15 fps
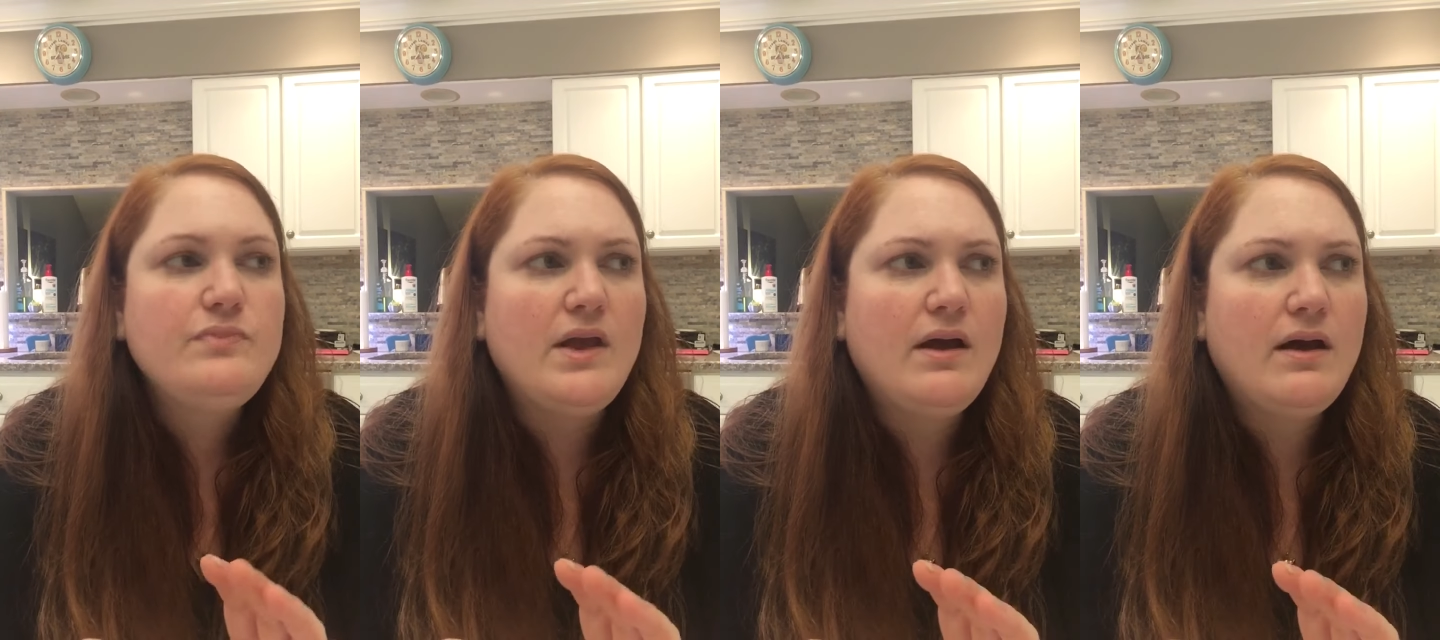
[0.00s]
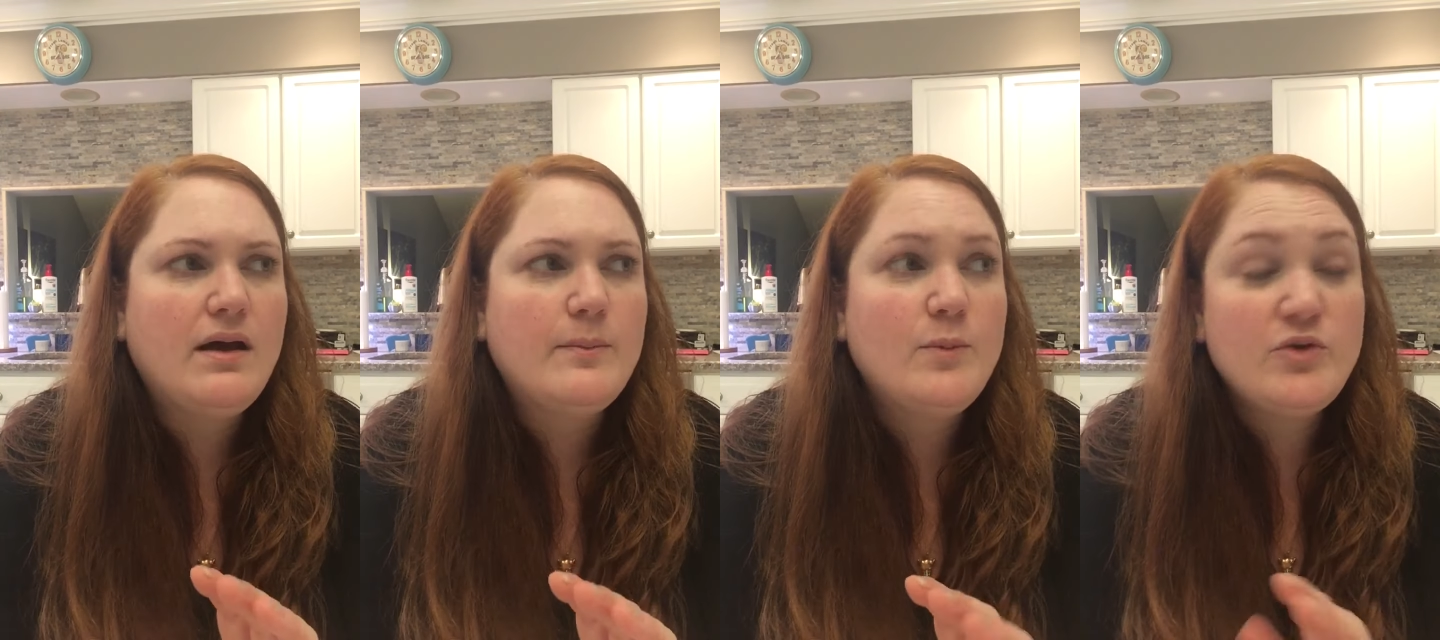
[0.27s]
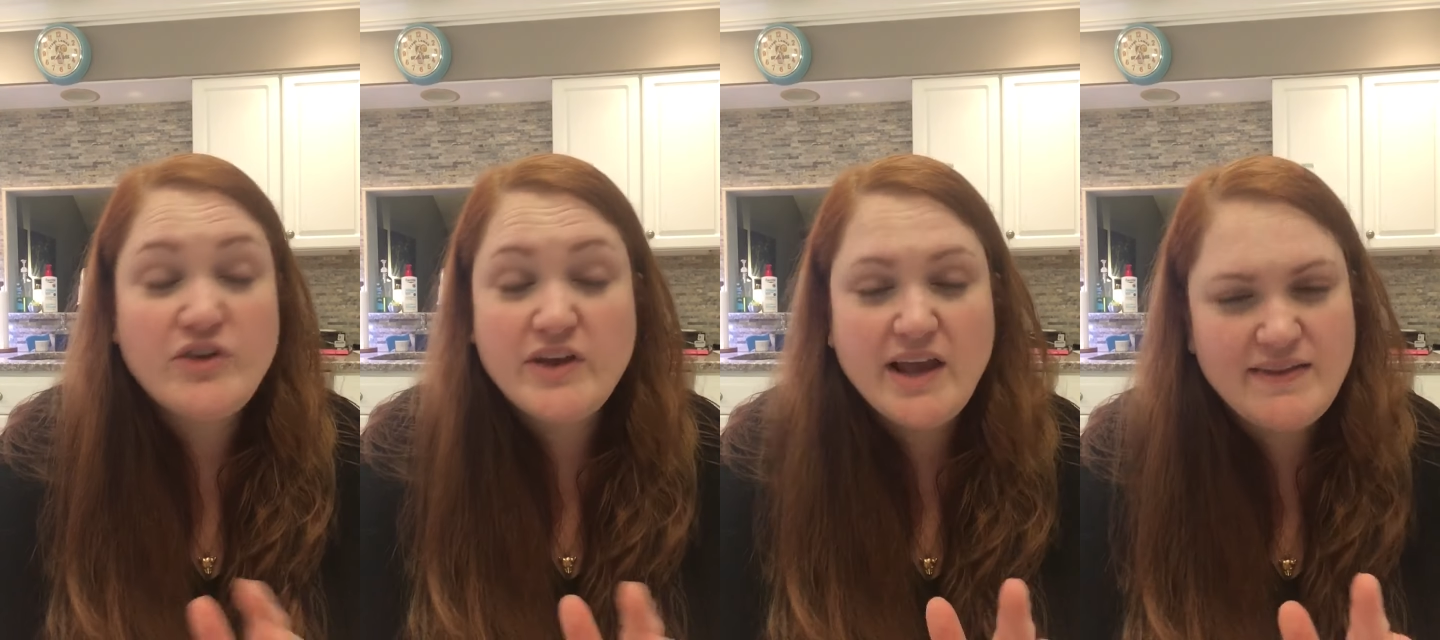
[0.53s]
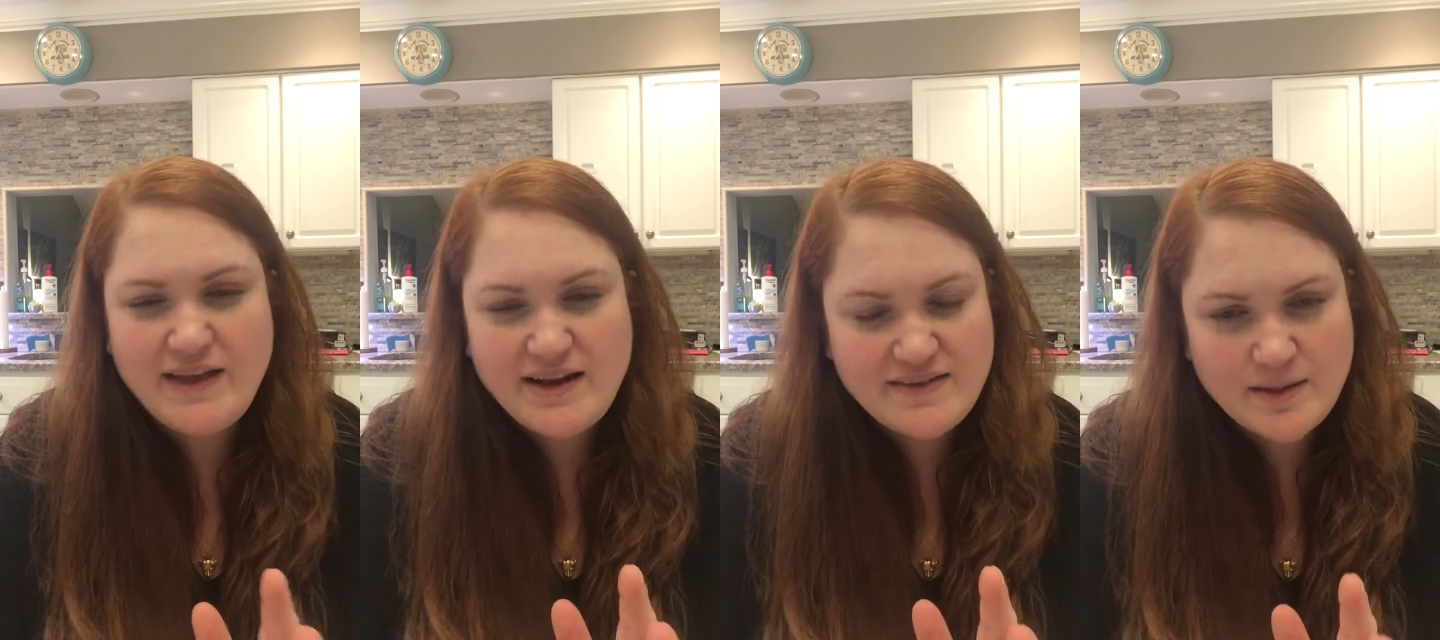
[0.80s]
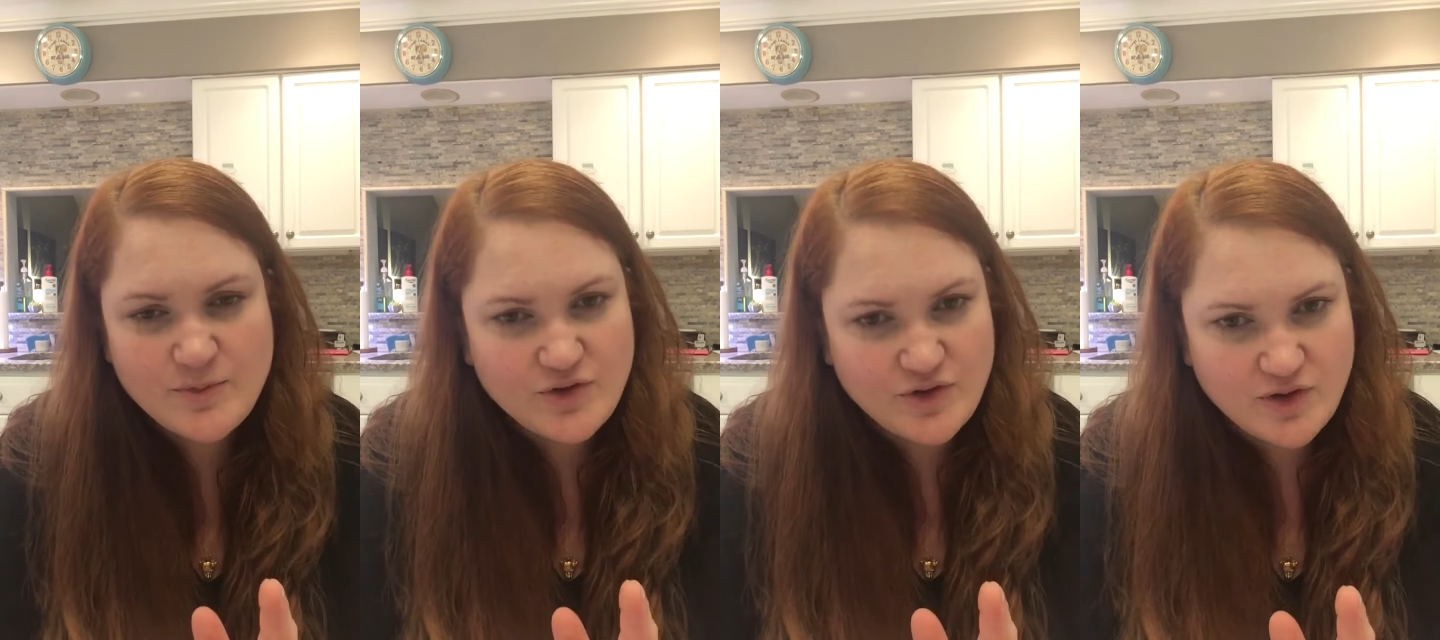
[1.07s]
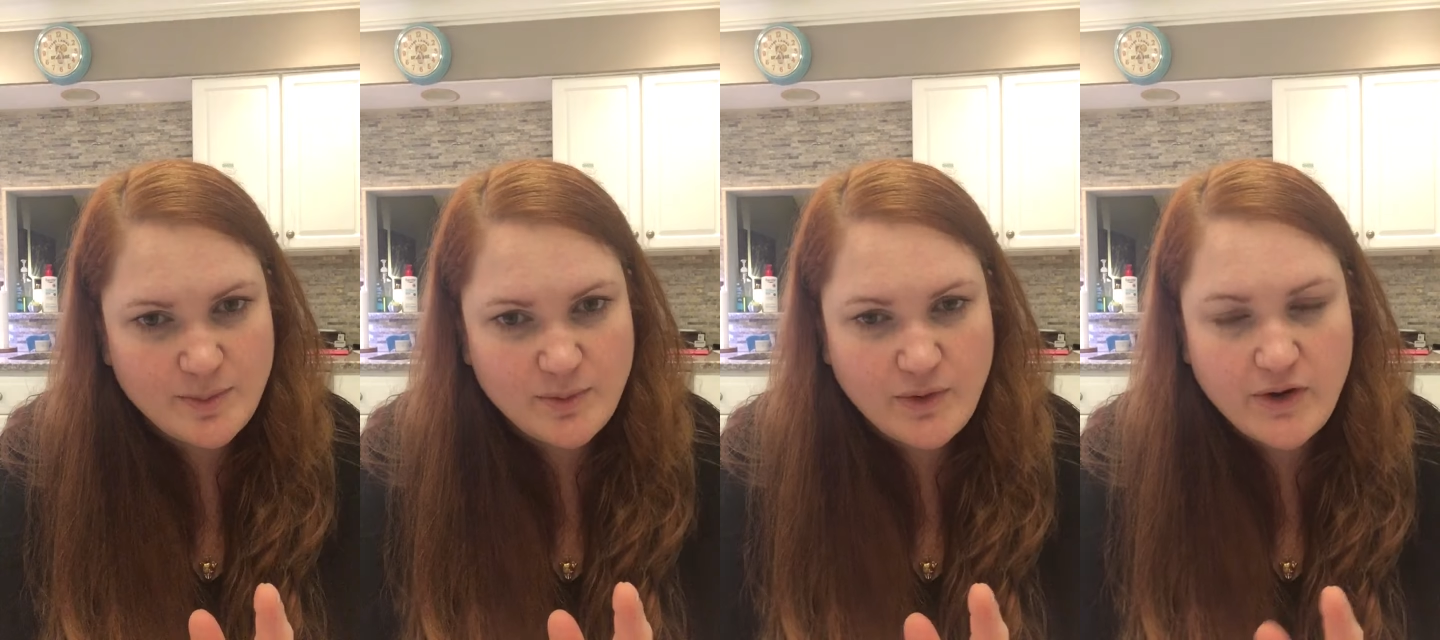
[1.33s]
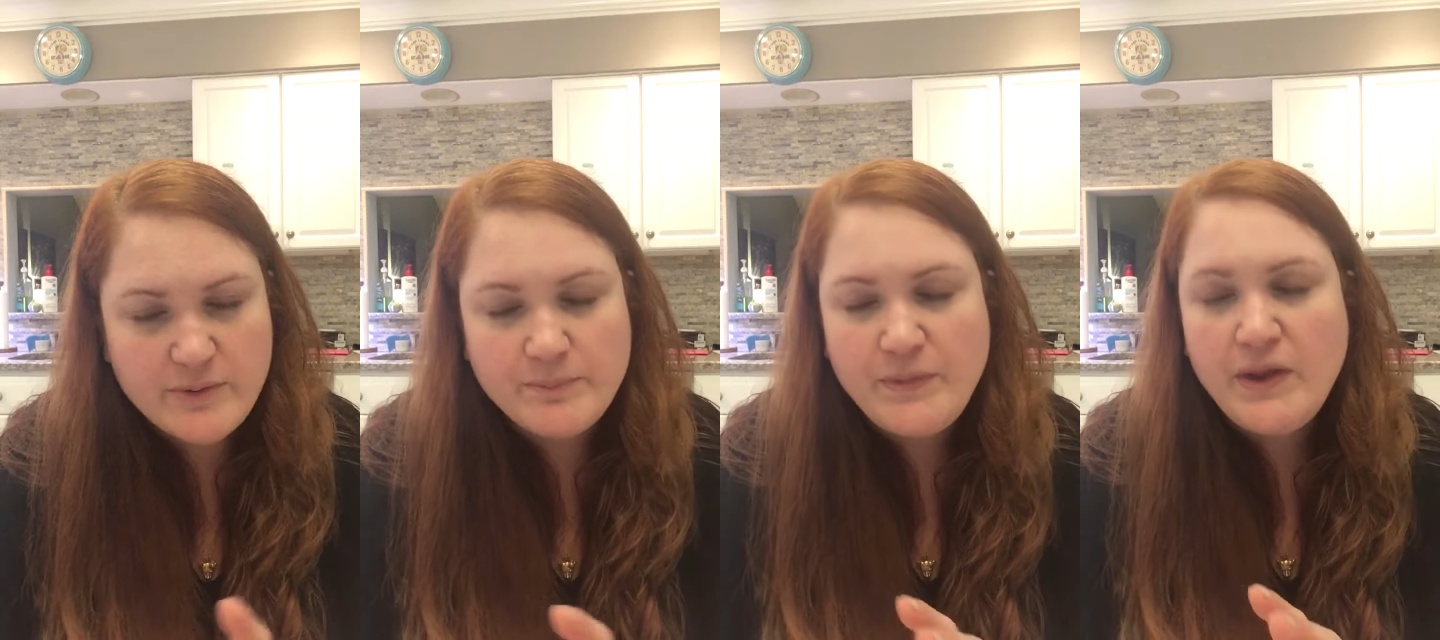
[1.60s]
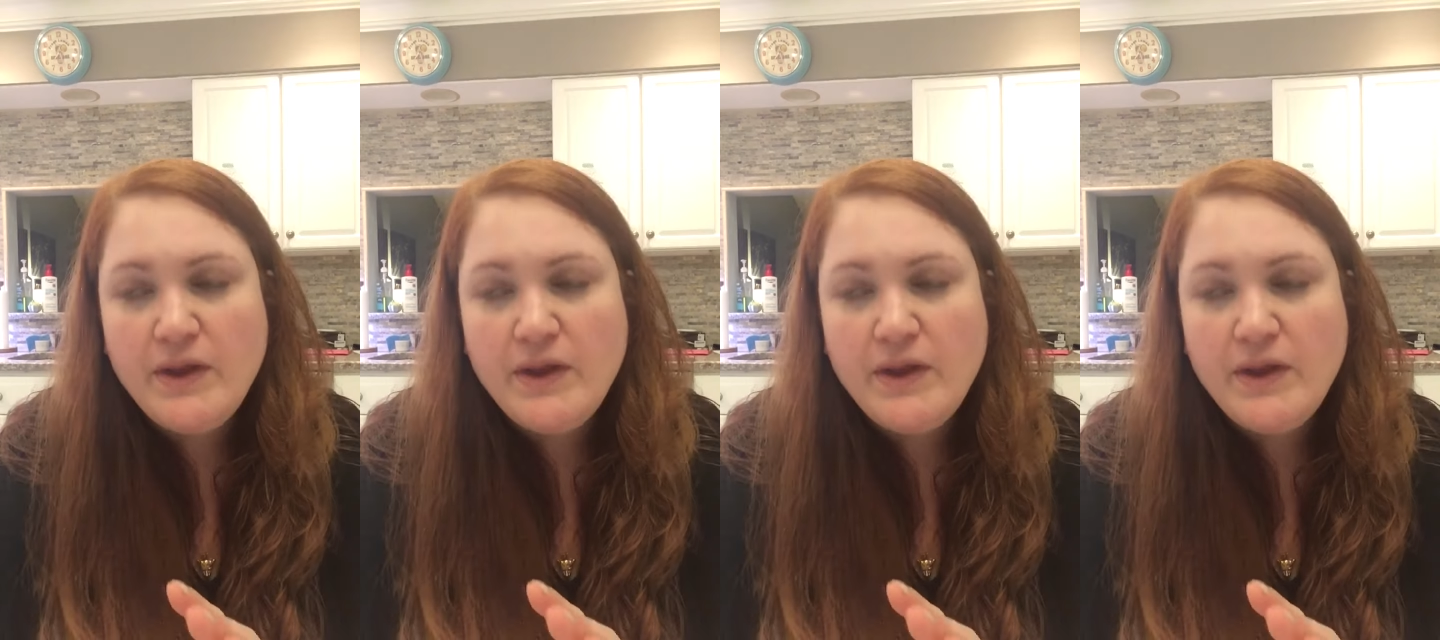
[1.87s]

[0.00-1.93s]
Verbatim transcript: um, which again that assumption could be wrong.